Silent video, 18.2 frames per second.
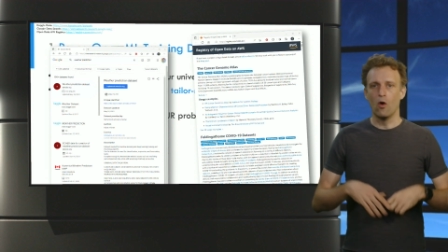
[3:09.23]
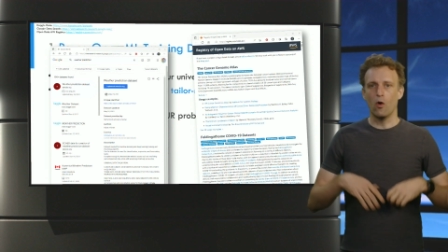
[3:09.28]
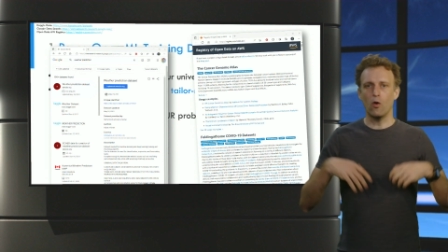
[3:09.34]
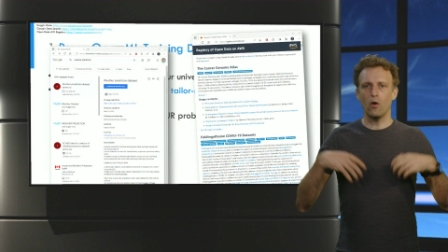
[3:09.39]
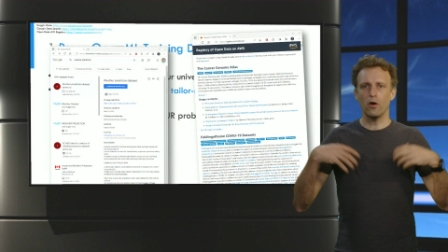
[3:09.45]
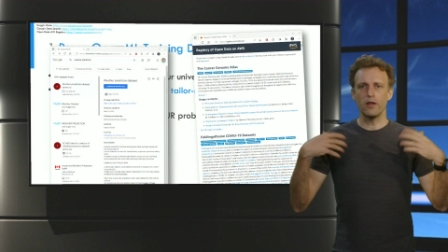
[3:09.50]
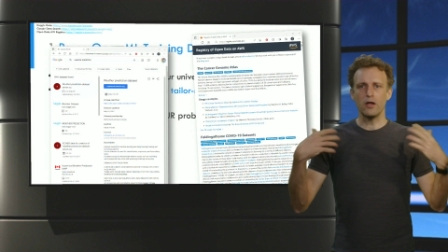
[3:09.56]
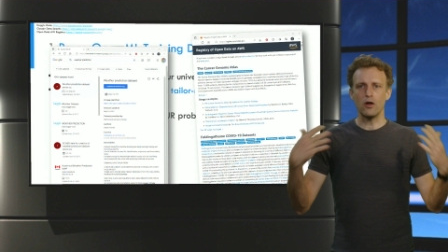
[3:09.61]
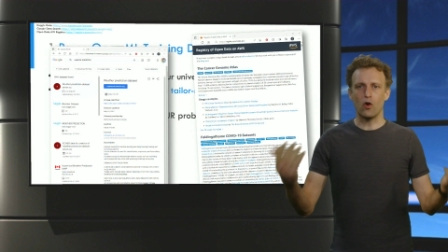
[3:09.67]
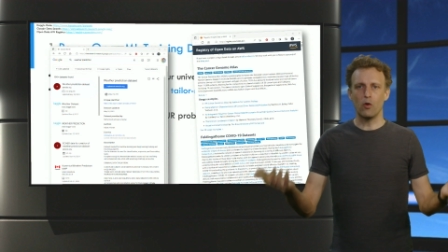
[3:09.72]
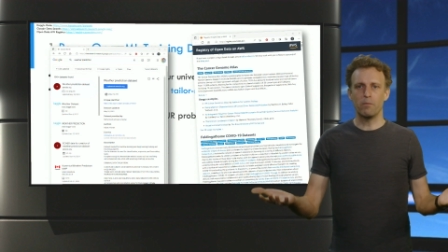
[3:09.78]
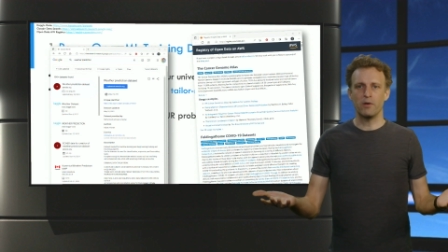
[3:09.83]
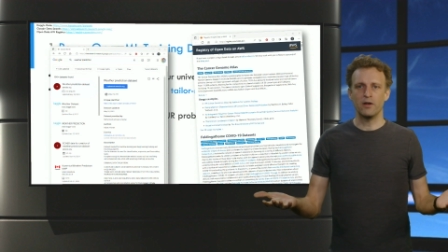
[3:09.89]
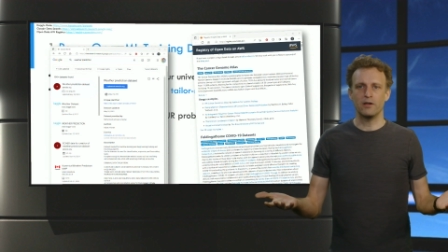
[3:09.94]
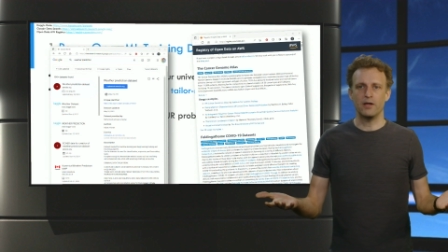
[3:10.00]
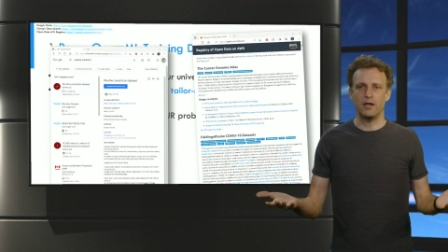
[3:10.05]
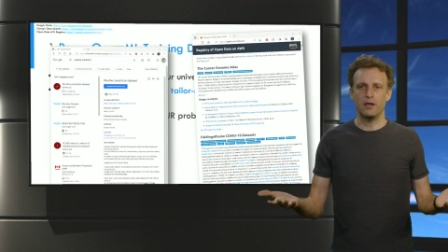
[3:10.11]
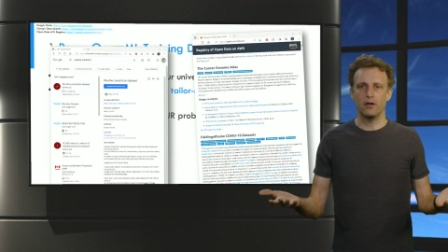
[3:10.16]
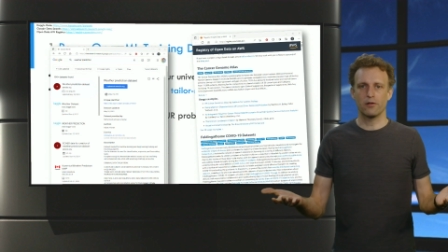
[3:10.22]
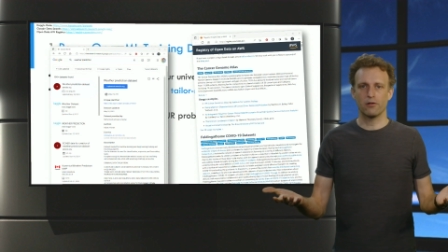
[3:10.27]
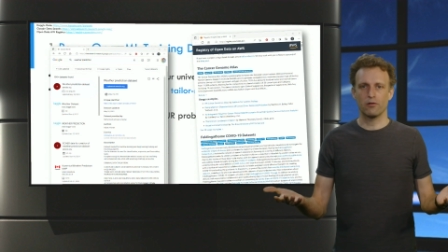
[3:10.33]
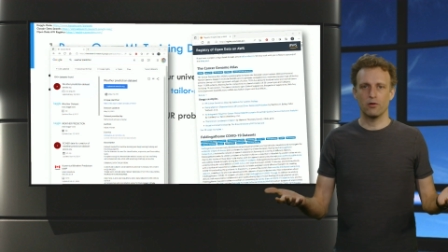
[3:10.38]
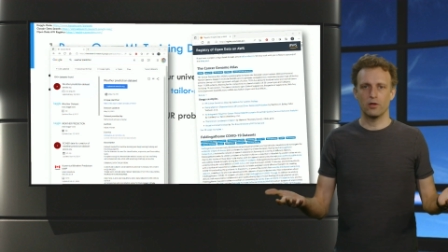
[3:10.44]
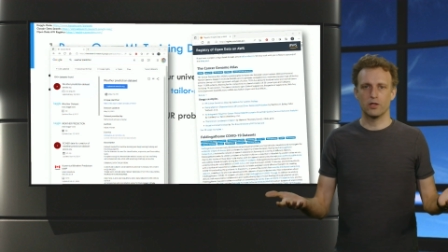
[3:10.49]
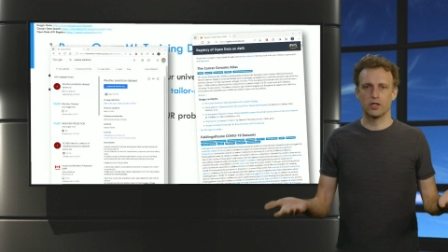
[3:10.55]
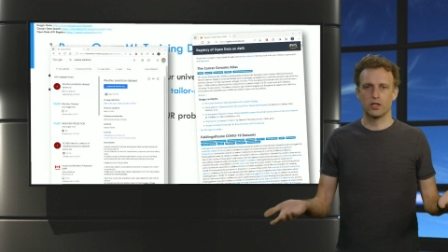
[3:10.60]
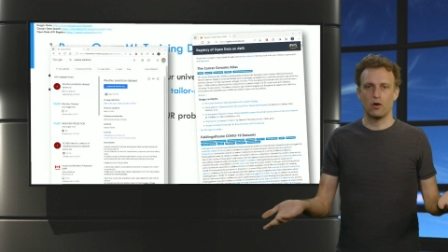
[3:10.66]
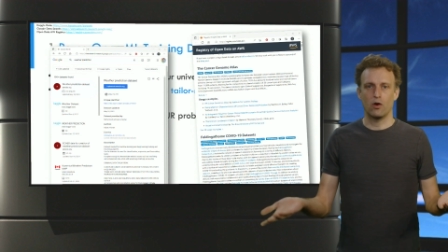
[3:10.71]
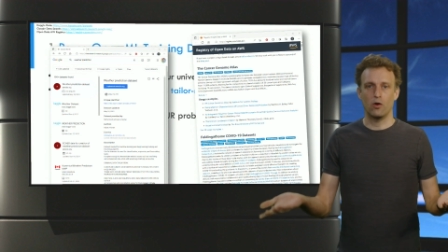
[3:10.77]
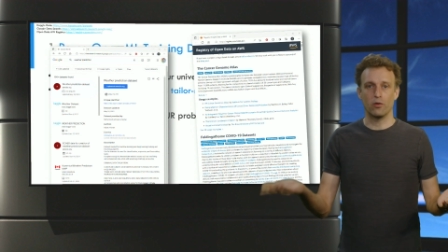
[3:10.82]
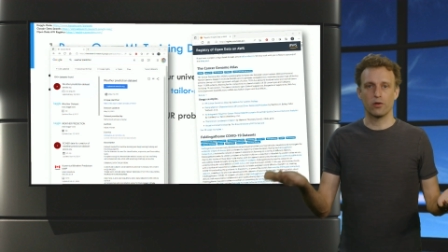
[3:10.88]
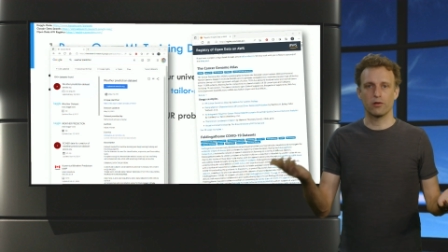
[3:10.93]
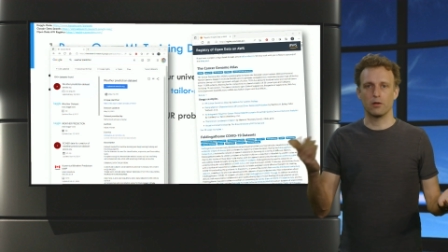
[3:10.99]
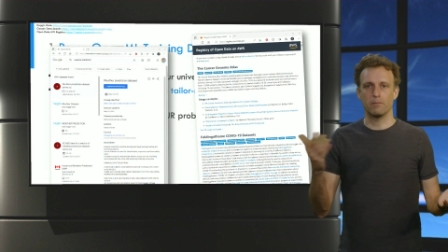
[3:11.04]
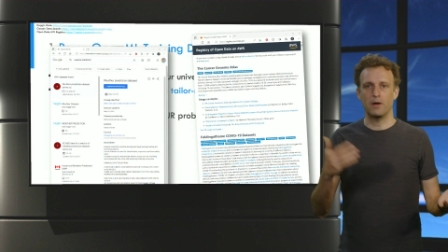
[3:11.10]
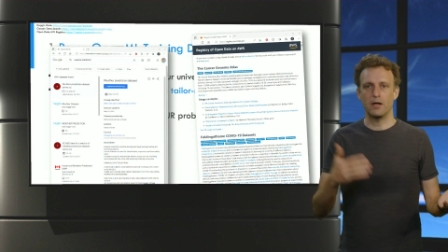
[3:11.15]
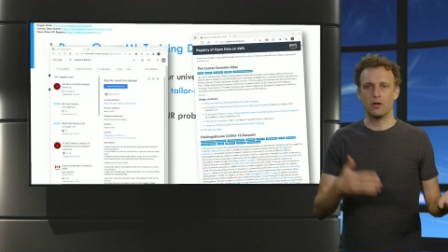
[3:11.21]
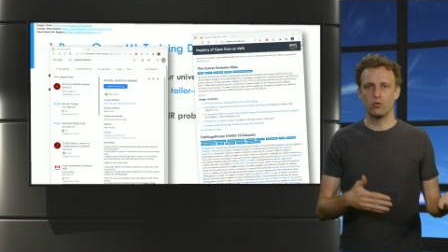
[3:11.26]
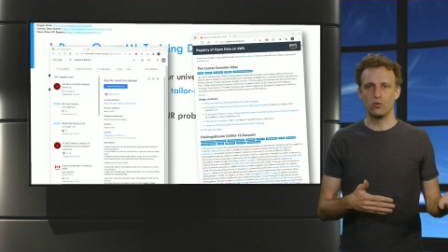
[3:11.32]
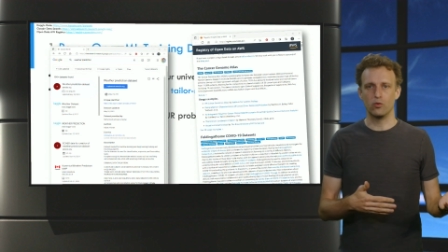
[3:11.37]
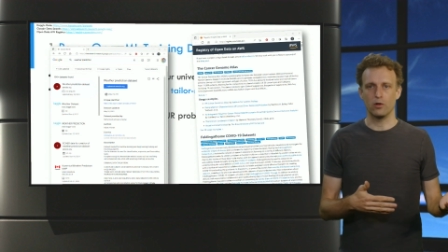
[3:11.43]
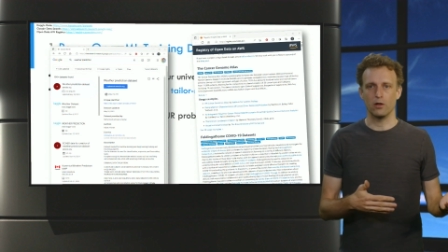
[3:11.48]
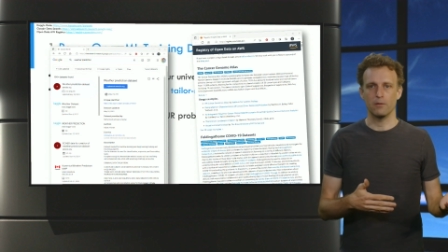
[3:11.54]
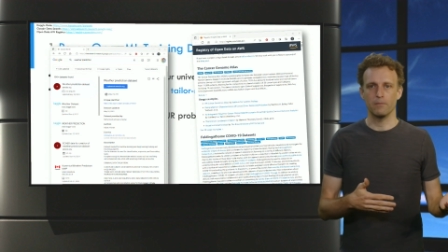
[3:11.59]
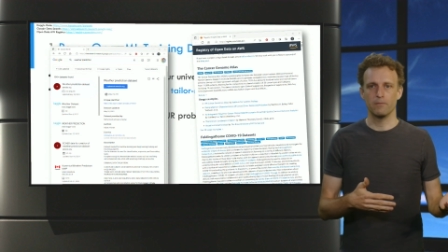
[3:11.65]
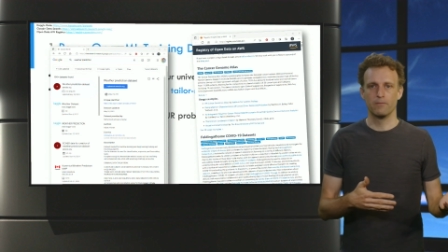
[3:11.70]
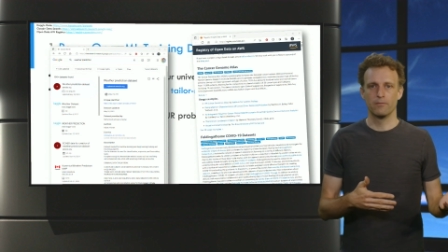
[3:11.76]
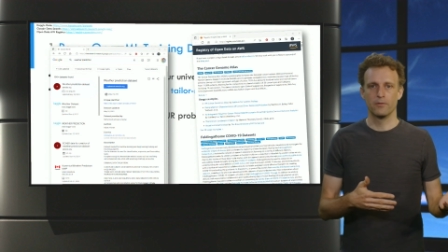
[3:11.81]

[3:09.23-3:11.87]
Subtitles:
or the Open Data Search hosted by Google.